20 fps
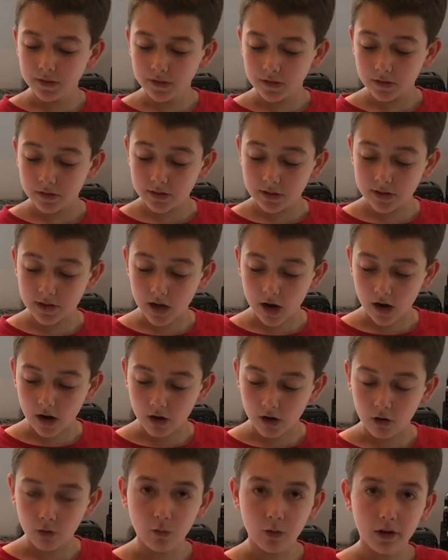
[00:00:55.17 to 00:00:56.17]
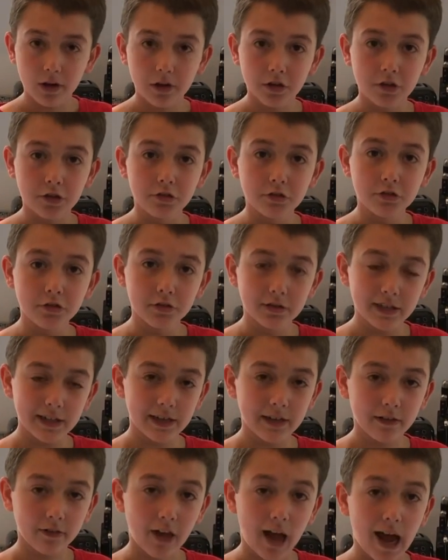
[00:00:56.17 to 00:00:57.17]
So you do need
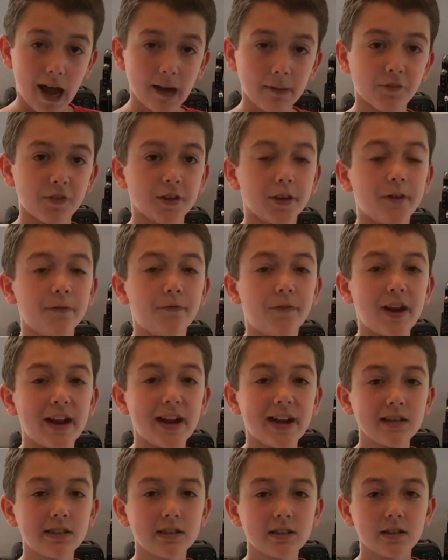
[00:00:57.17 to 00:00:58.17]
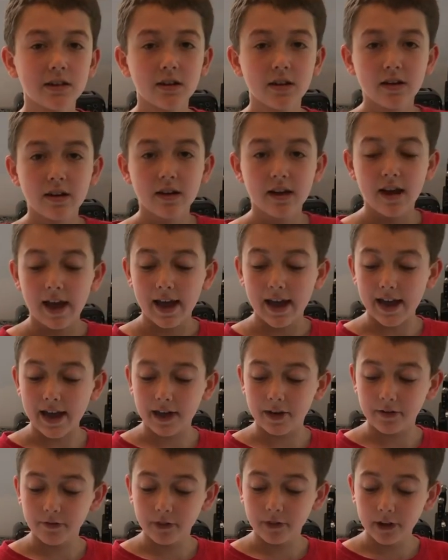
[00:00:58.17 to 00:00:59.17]
a lime for the face,
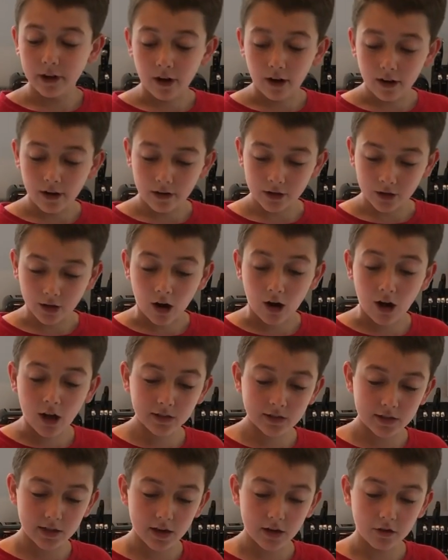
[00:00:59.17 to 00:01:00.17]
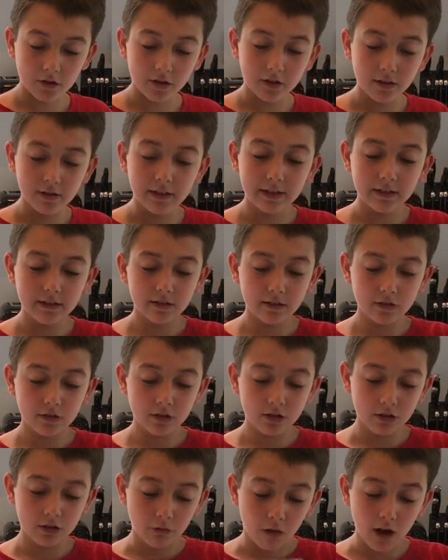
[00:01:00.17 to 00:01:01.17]
and also
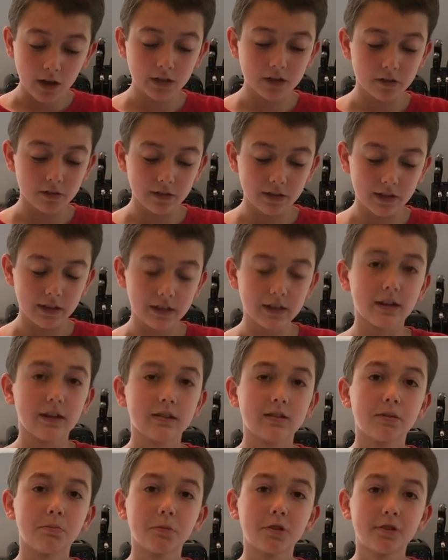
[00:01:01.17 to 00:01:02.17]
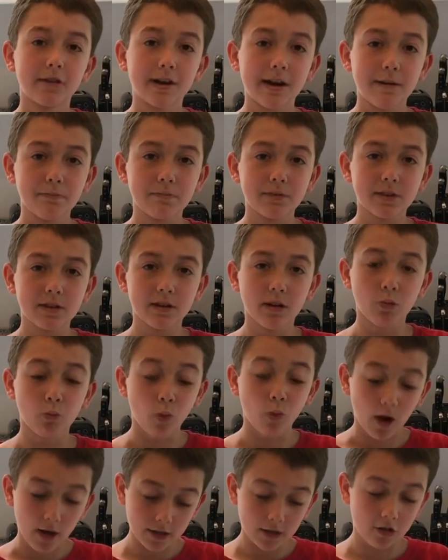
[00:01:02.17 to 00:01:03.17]
you also need
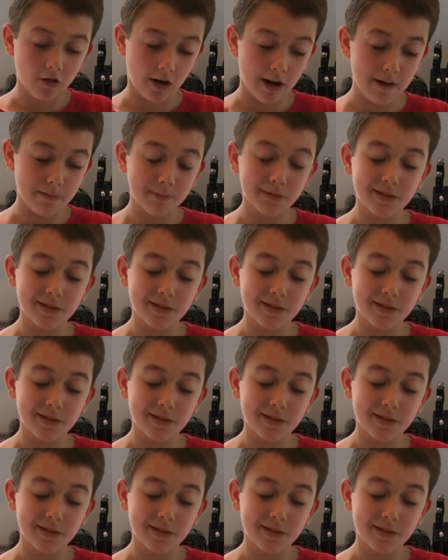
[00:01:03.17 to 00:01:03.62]
one grape